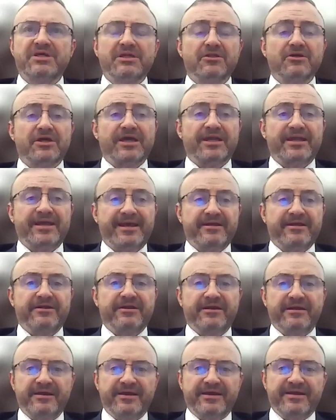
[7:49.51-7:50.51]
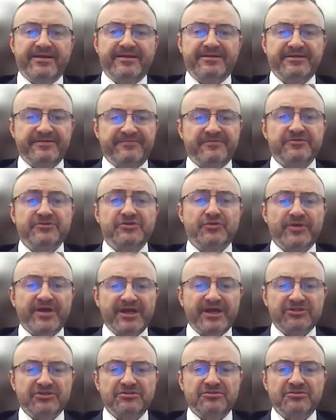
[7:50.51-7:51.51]
be looking at a different
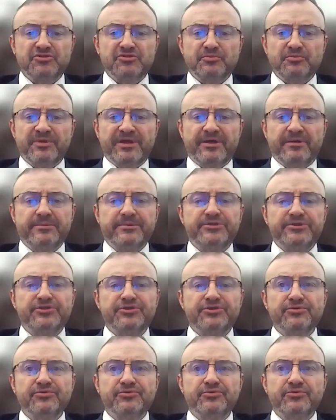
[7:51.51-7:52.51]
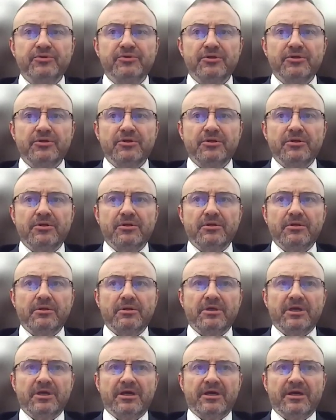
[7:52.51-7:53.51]
direction to be able to
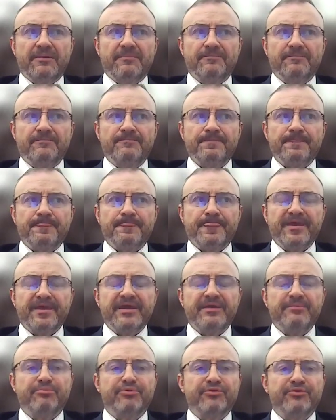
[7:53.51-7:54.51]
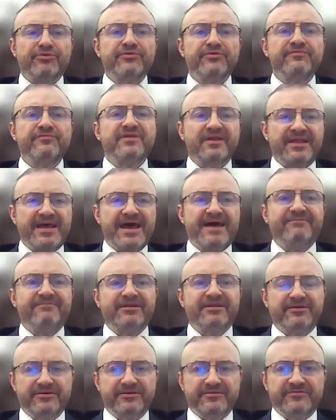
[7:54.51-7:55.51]
um, improve the
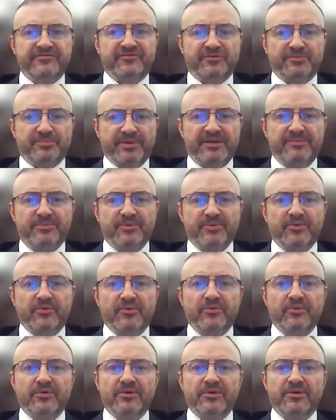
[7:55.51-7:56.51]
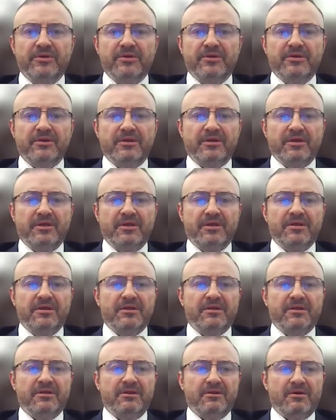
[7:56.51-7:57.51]
livelihood for people
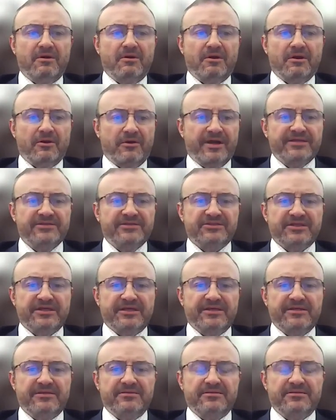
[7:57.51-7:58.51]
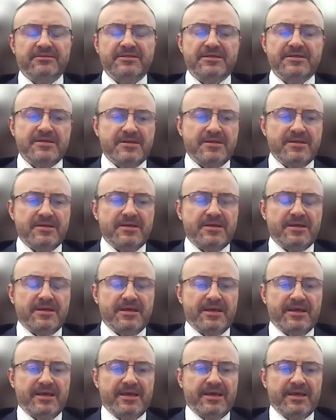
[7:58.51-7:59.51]
in our great state.
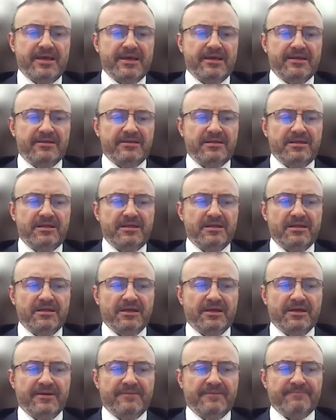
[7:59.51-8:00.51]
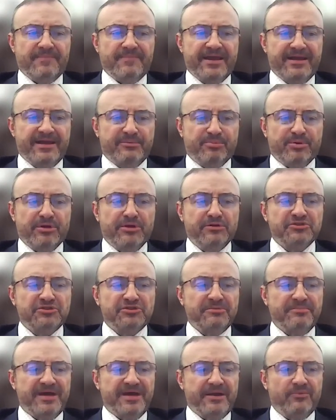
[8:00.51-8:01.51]
And I got
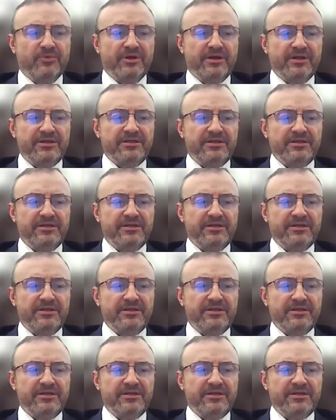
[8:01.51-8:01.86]
approached about